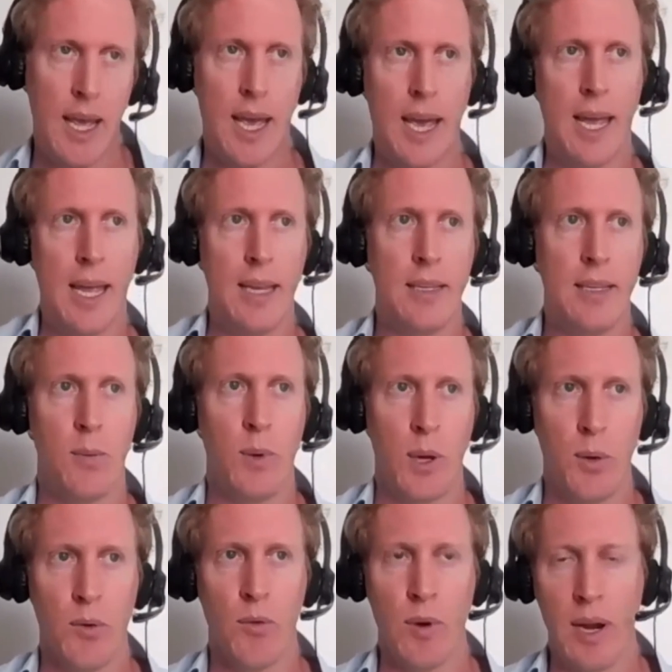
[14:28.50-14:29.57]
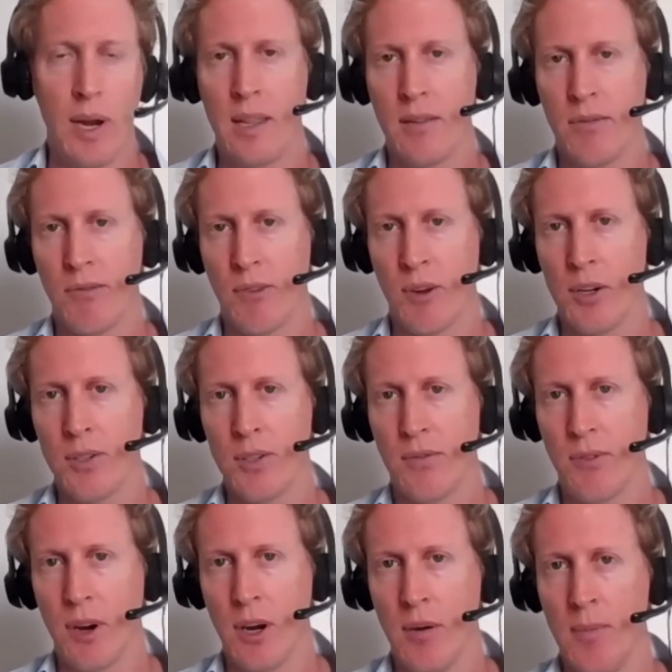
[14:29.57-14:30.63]
And we were really the first
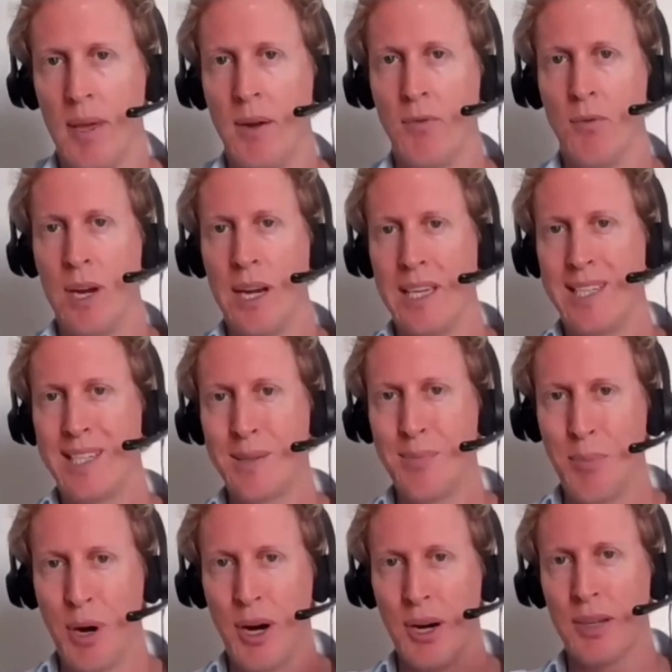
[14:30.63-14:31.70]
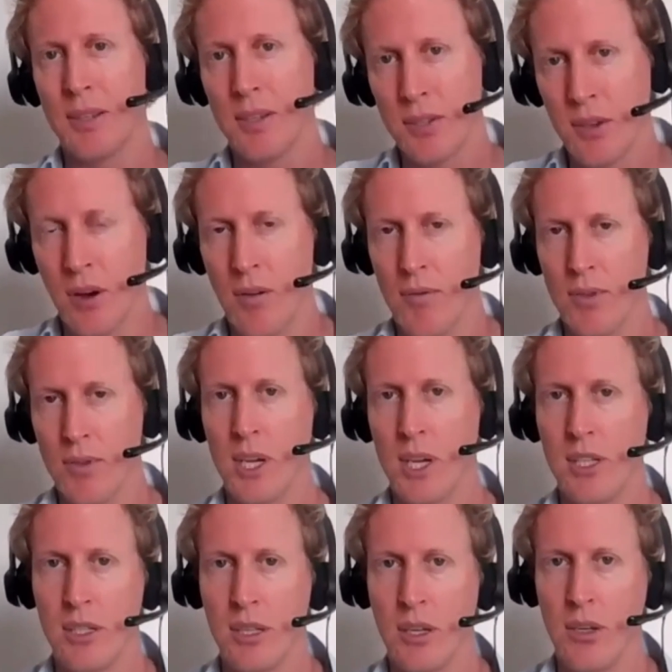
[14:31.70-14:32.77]
firm that really sparked this
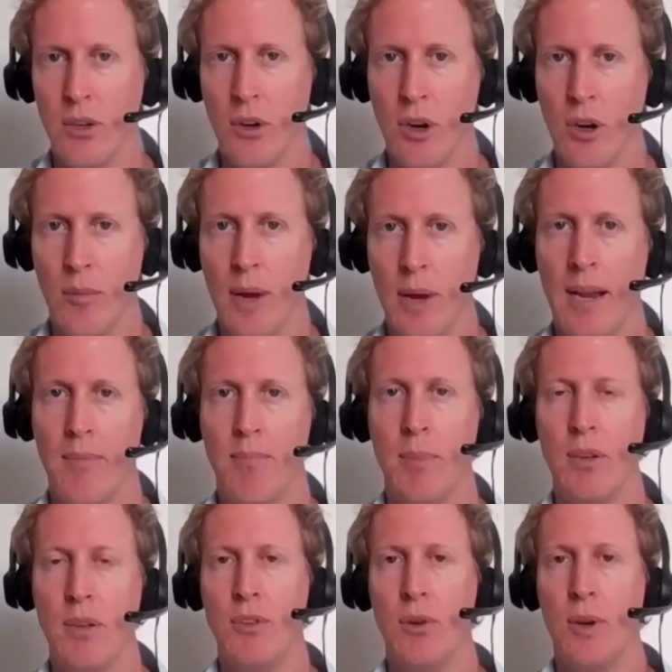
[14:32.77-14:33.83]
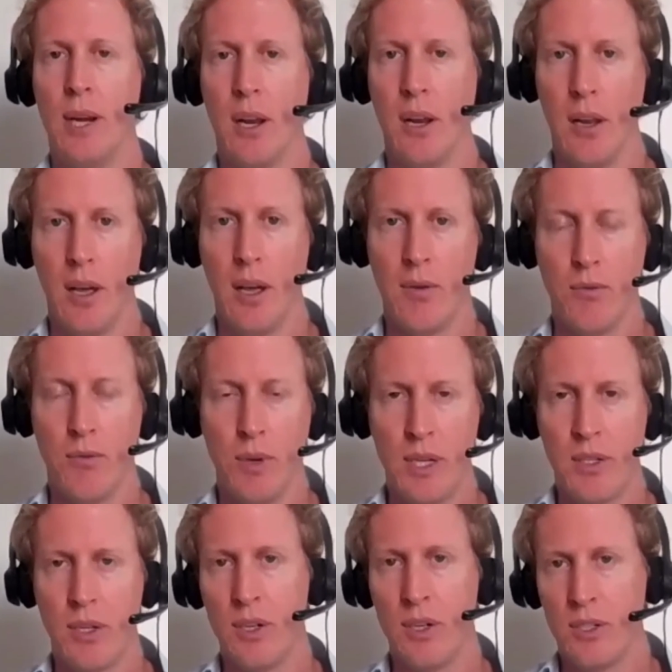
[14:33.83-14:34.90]
conversation in Europe, and have been doing a lot of
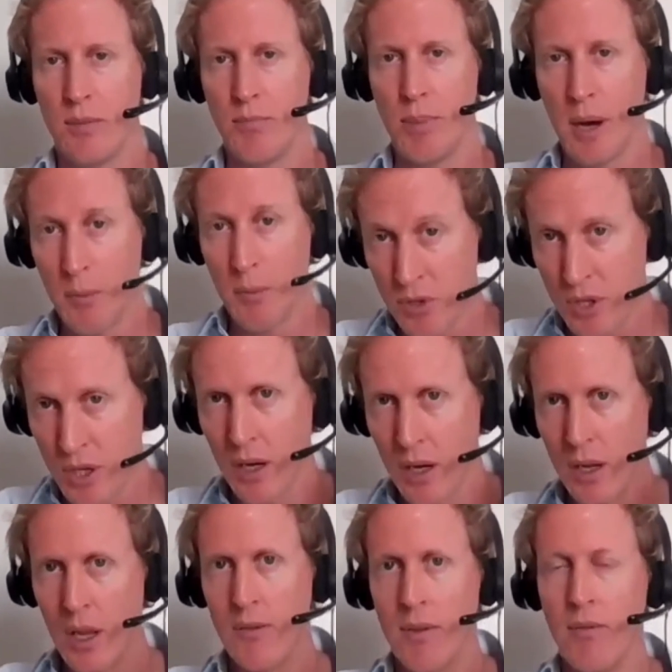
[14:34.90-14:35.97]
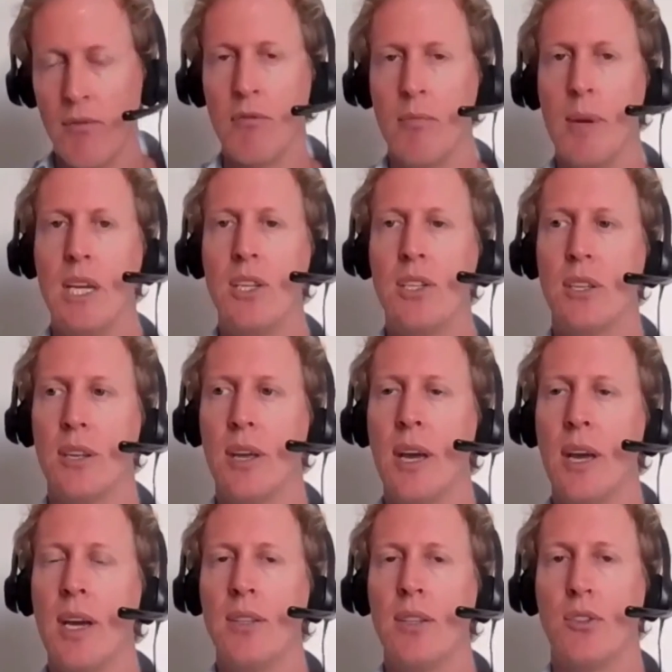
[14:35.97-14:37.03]
research and publishing a lot of information
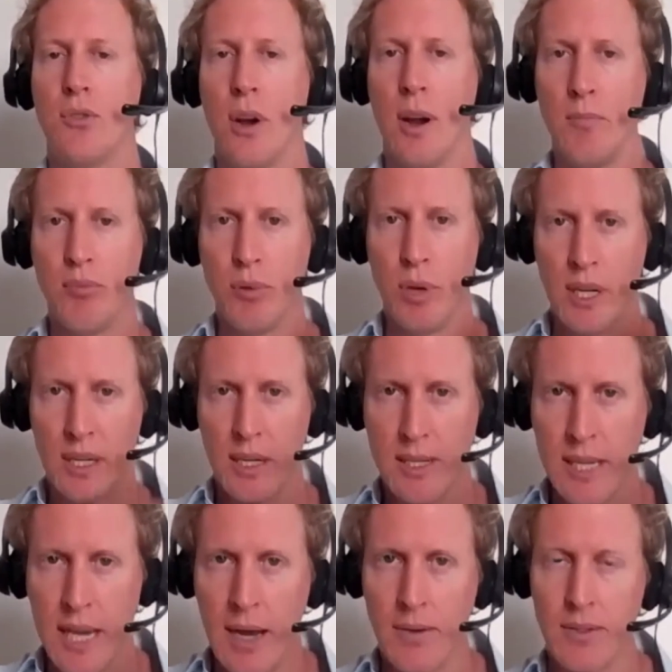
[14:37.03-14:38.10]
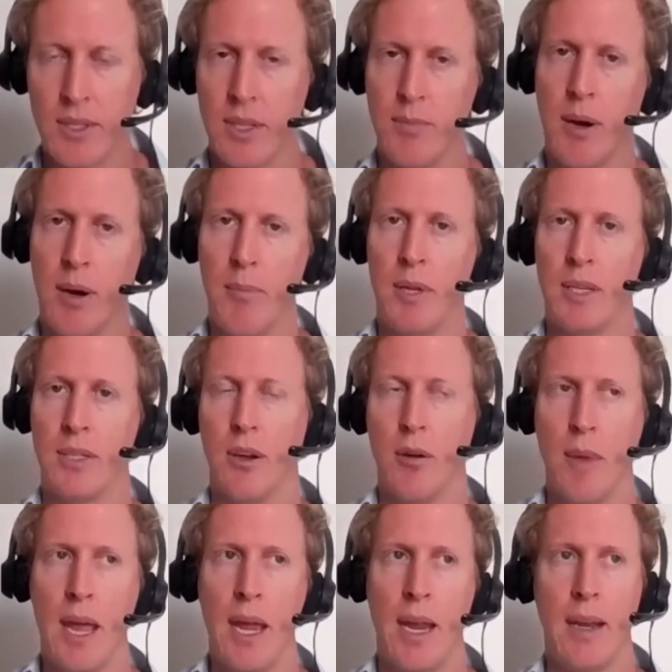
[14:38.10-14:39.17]
to try and bring this out into the public
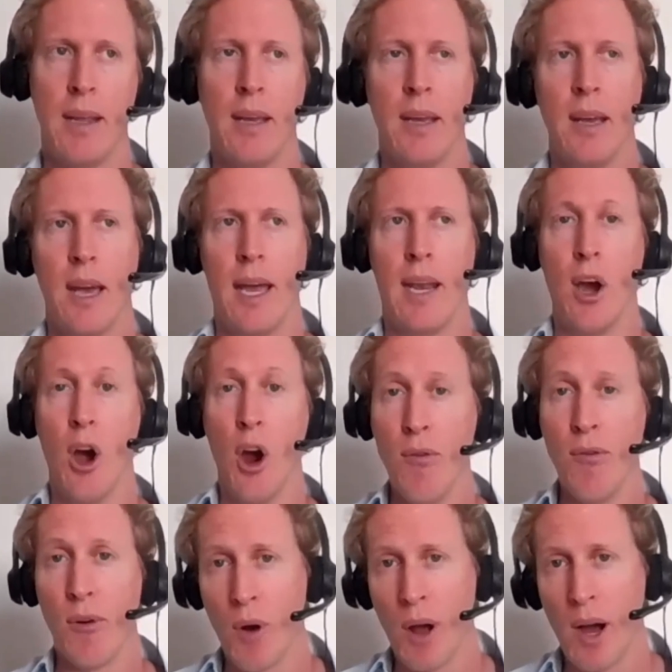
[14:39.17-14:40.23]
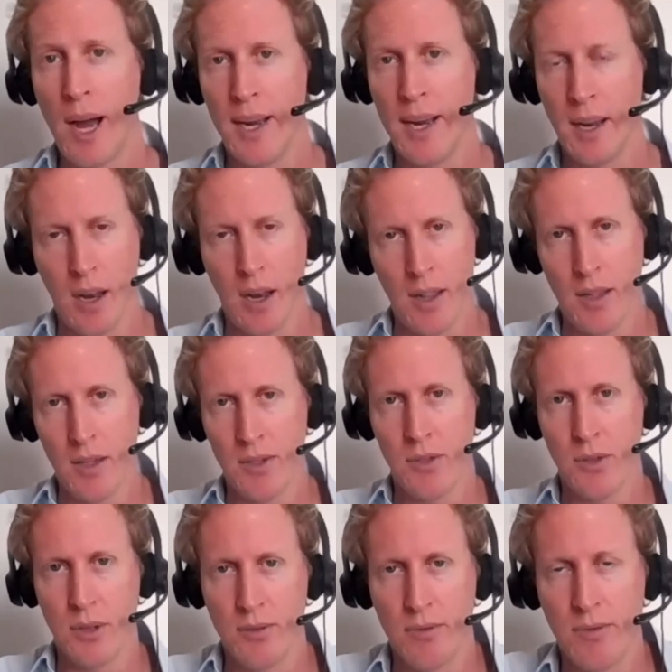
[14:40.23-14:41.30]
domain and override a lot of the
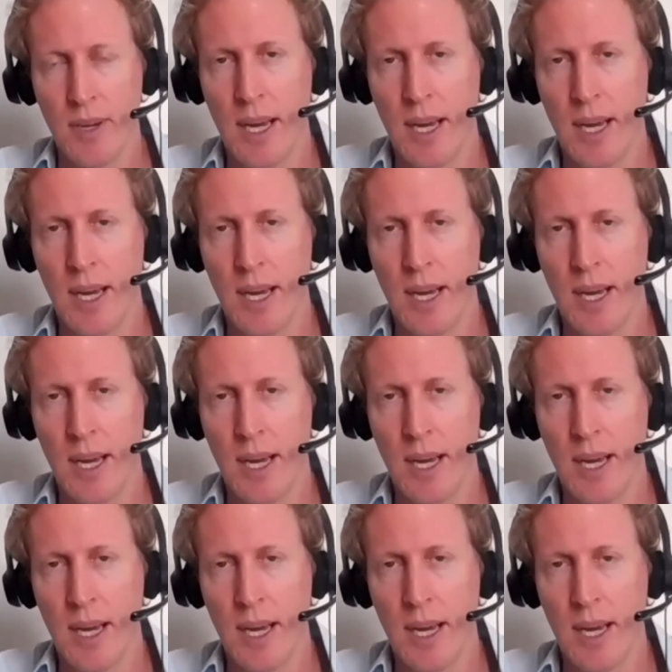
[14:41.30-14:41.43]
sort of